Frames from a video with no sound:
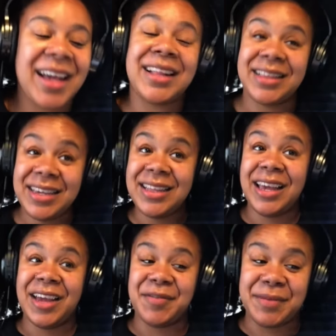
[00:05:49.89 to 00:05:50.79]
Clearly
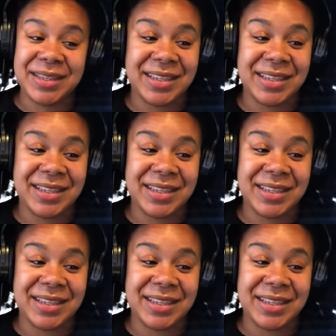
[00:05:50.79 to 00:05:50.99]
I've missed